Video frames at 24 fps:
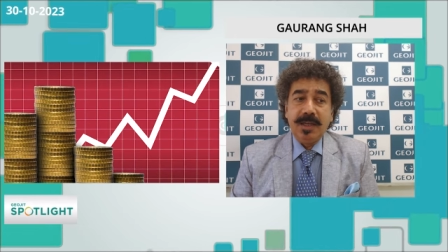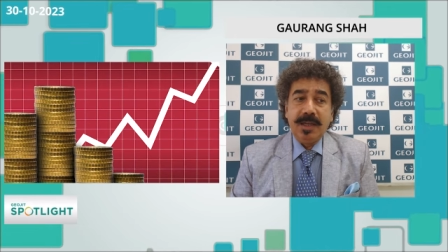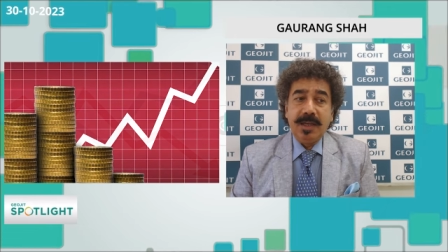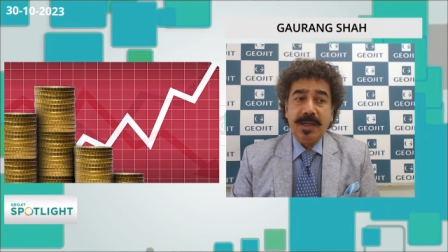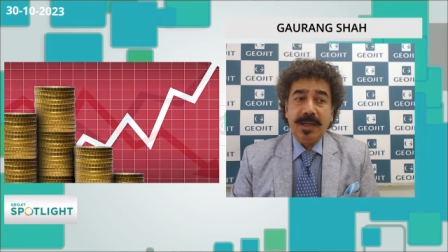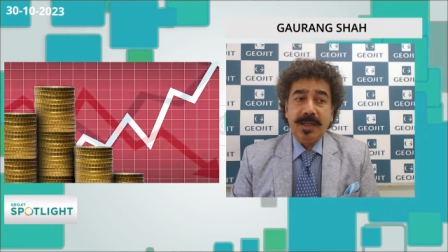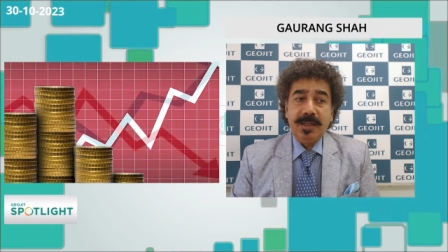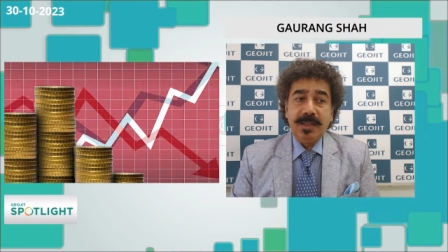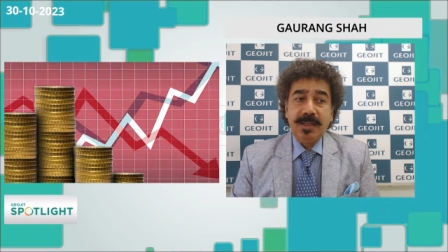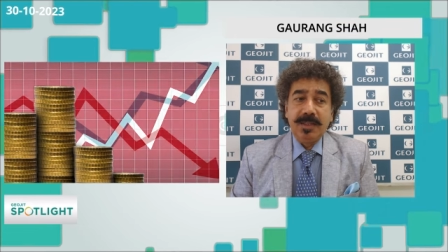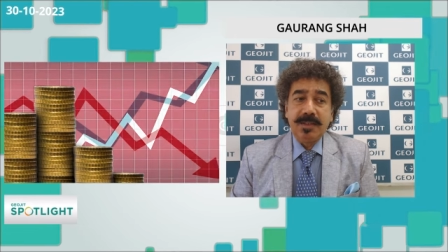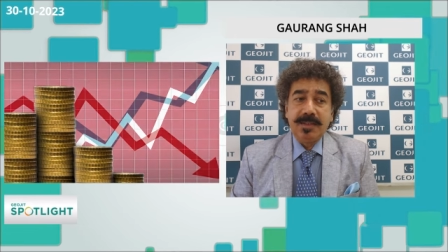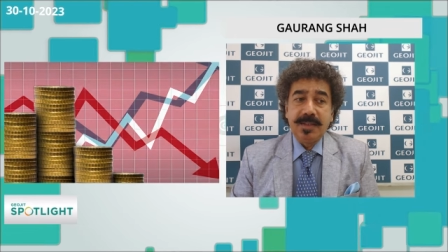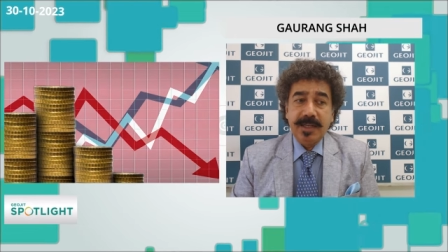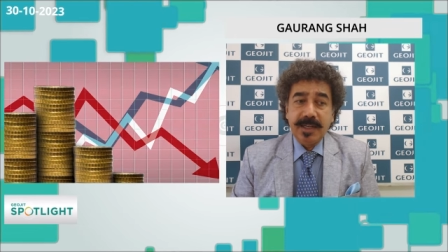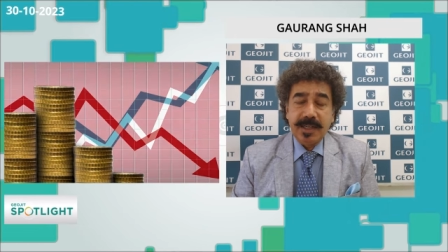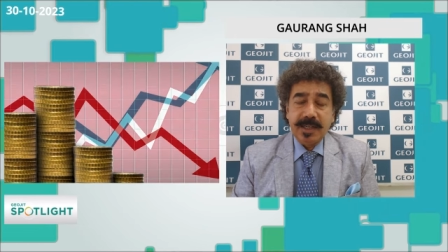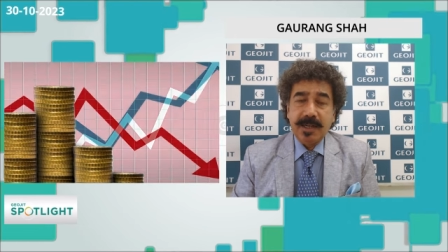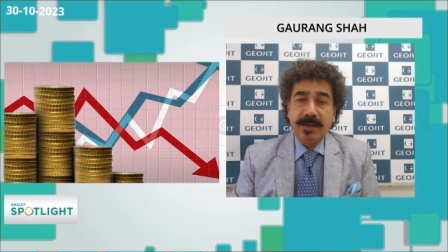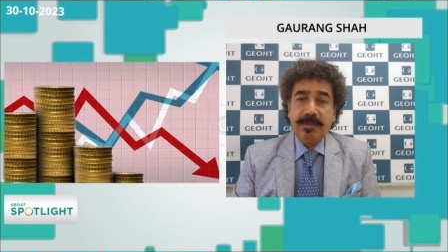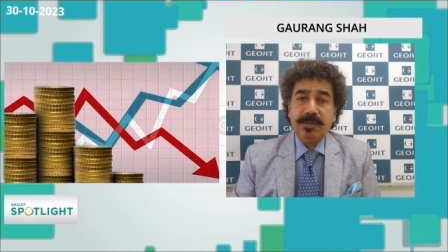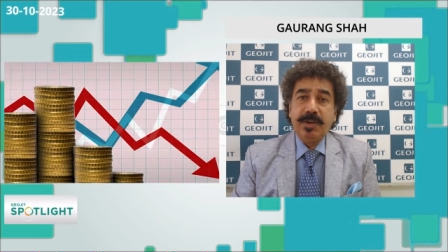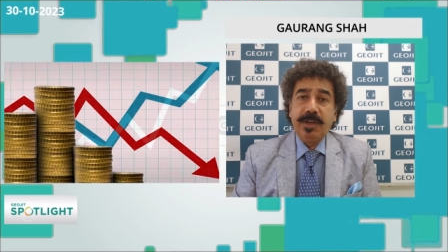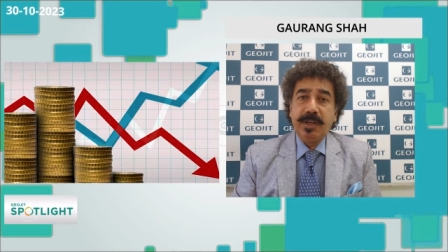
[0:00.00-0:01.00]
this
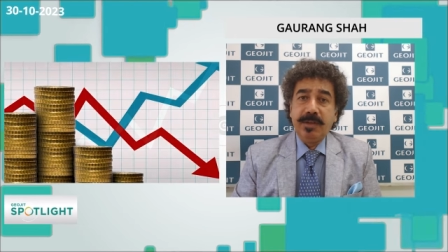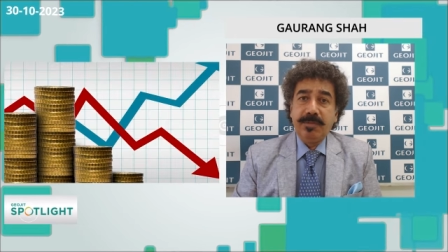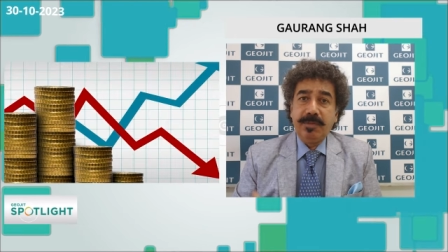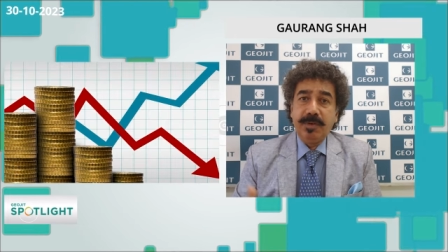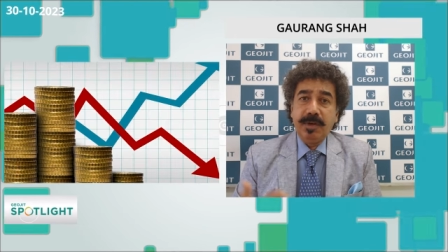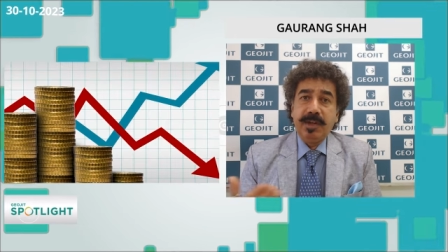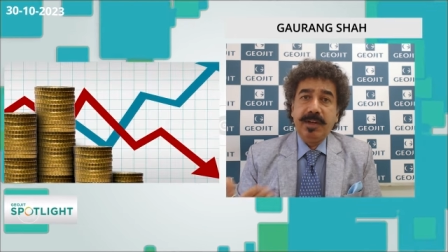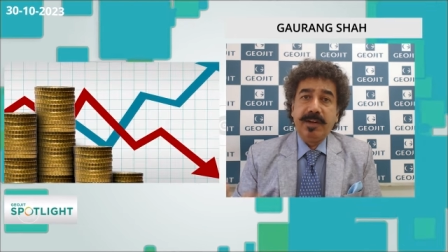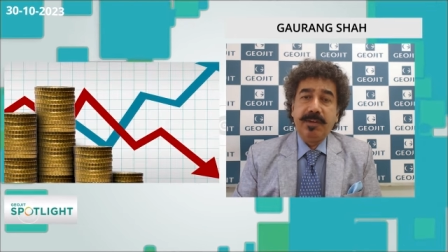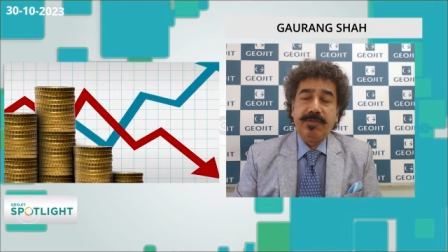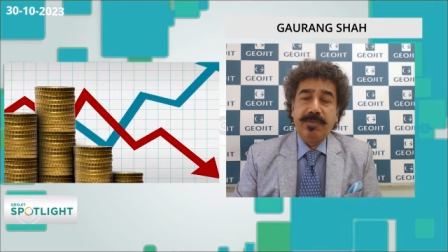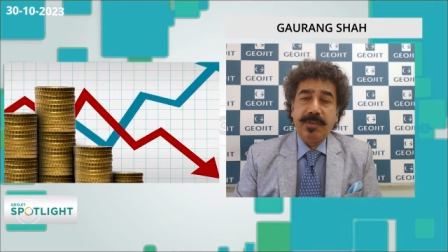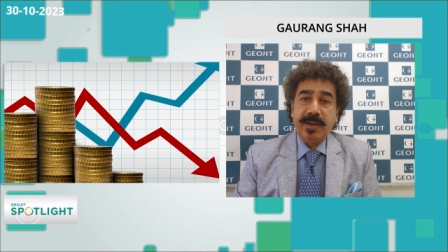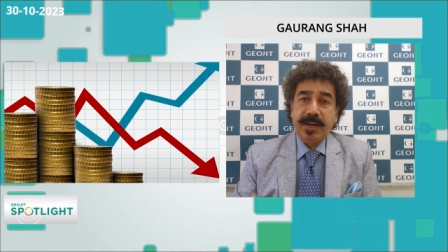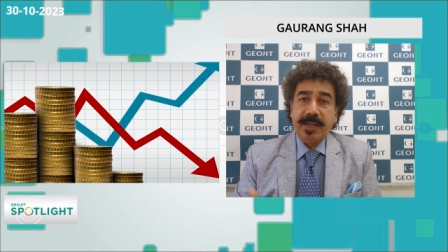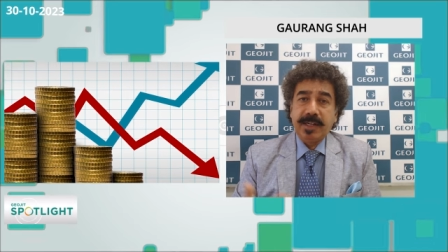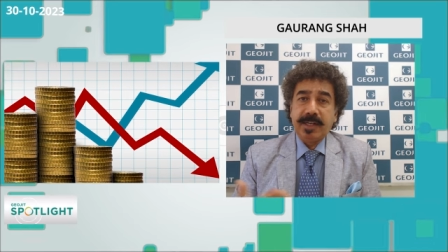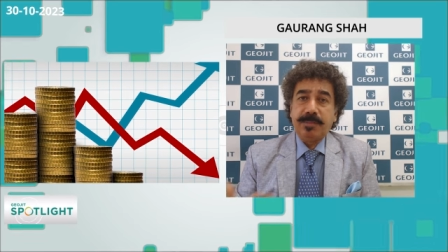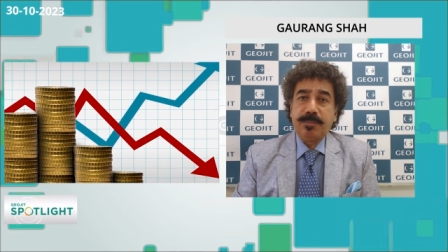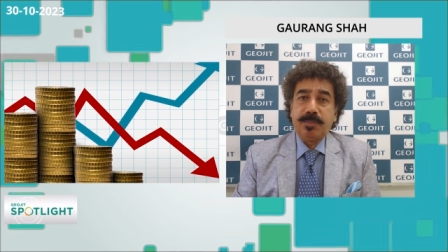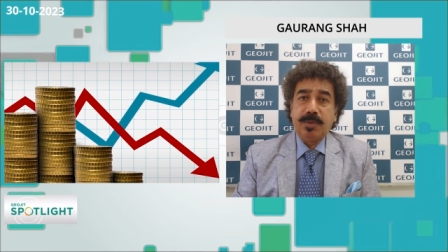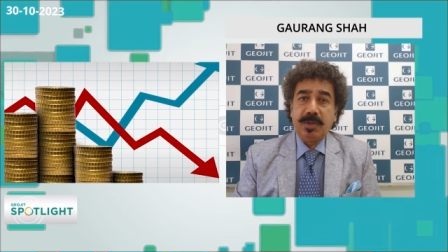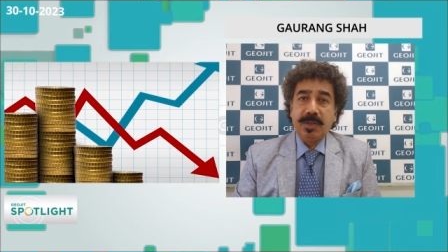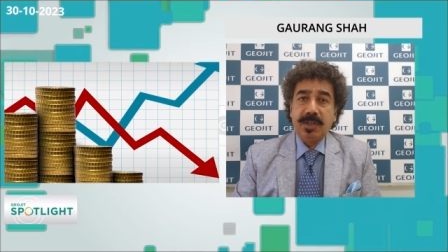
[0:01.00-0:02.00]
recovery will reflect
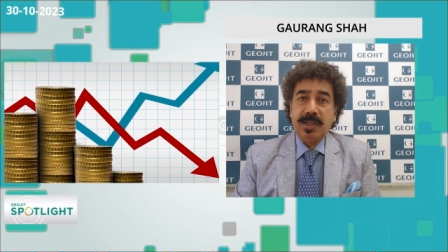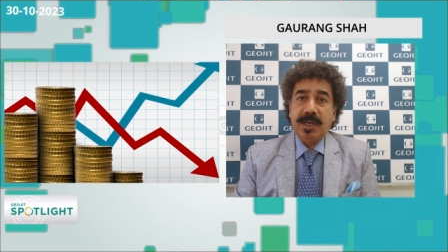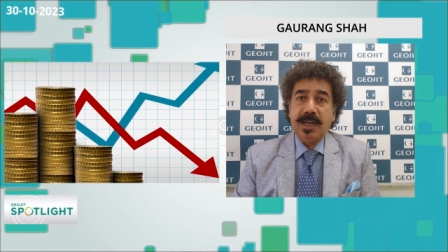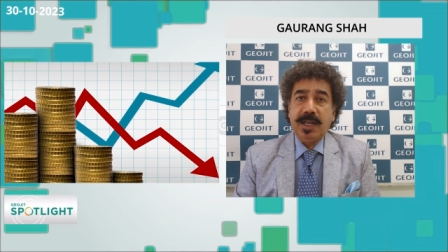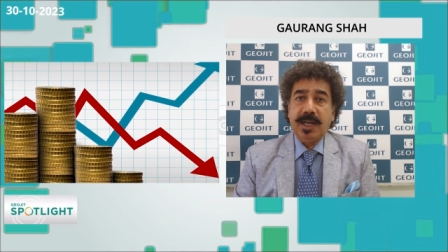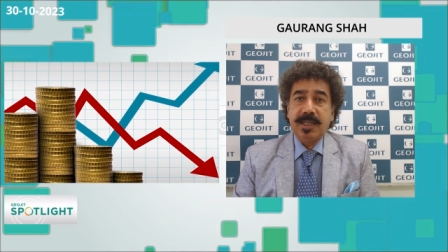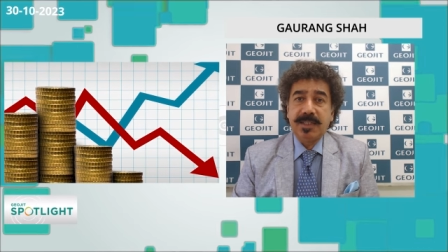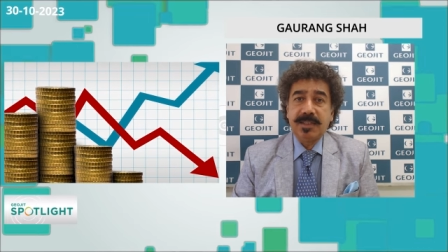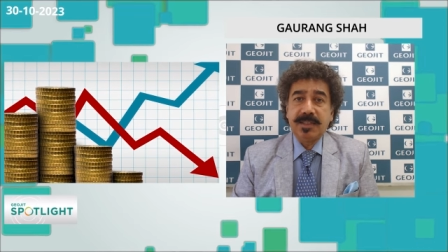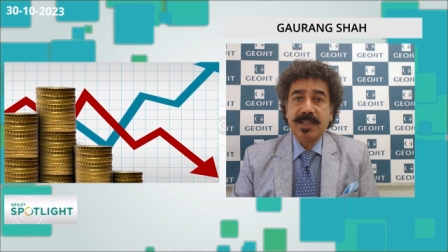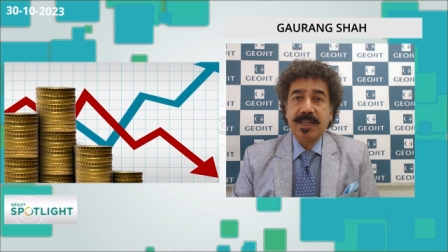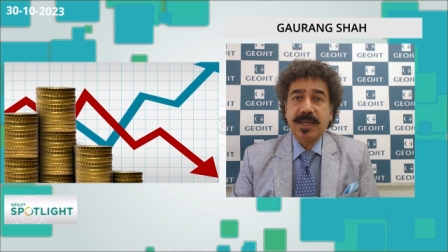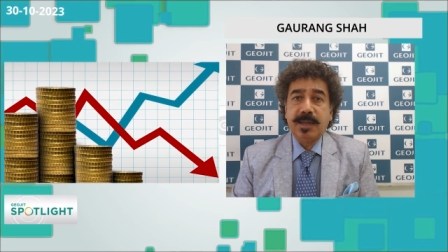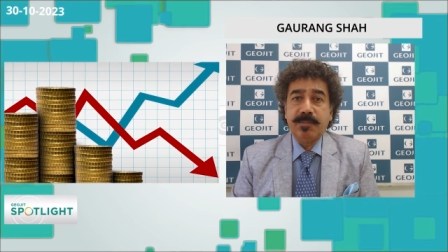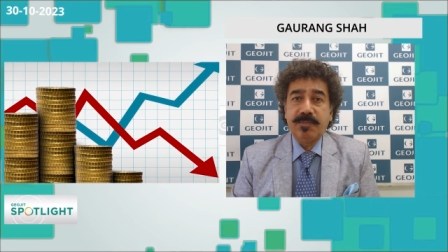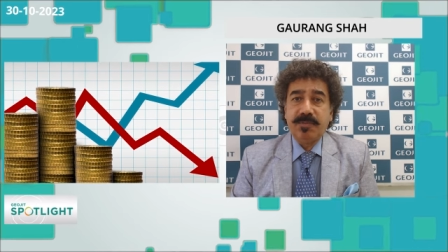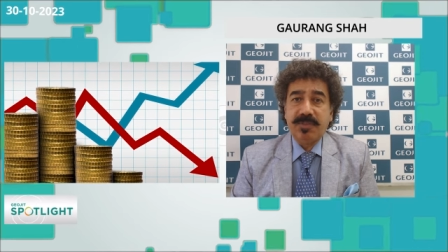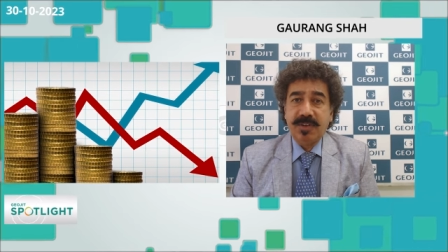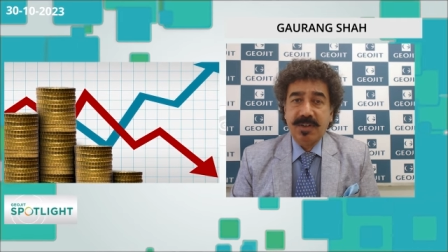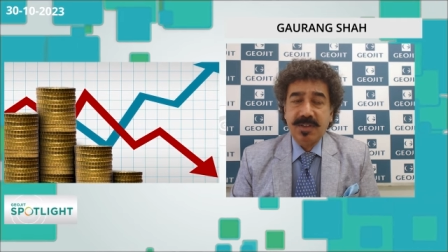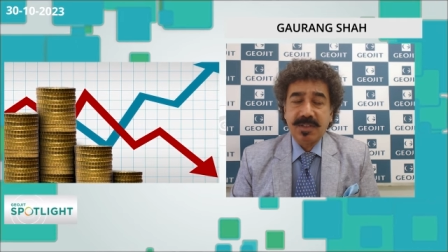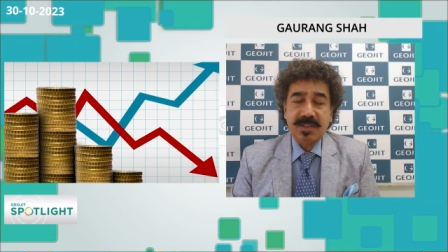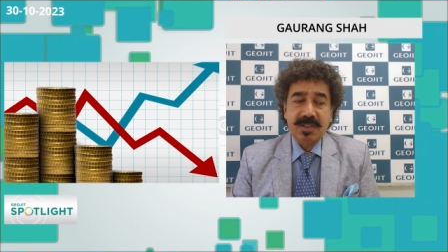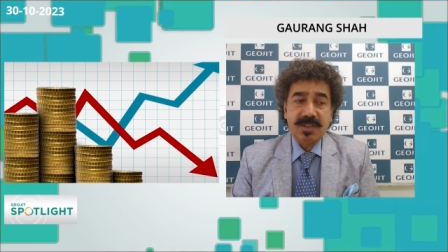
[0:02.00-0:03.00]
upon the large cap
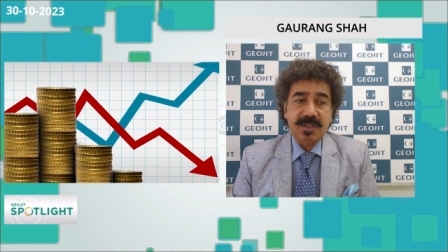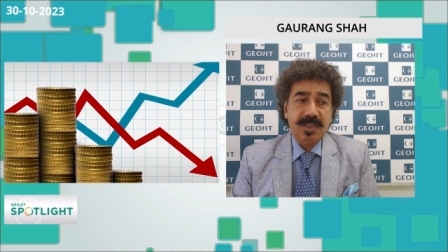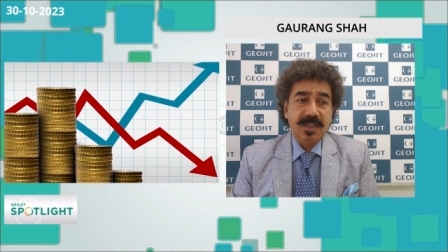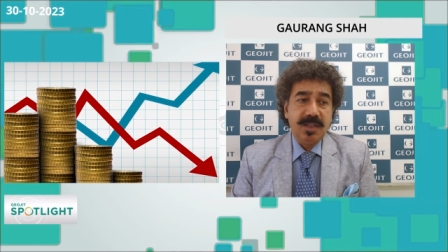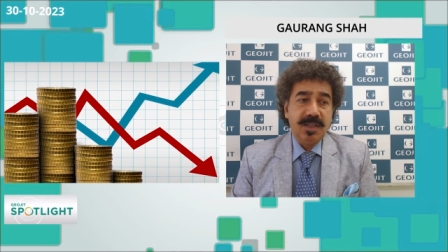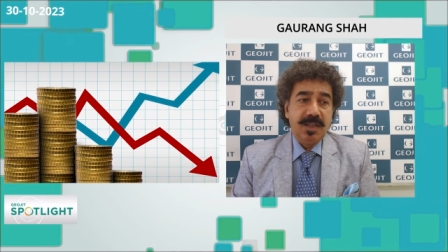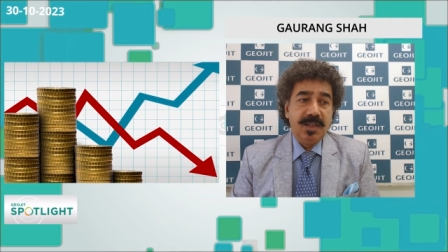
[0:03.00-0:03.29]
first,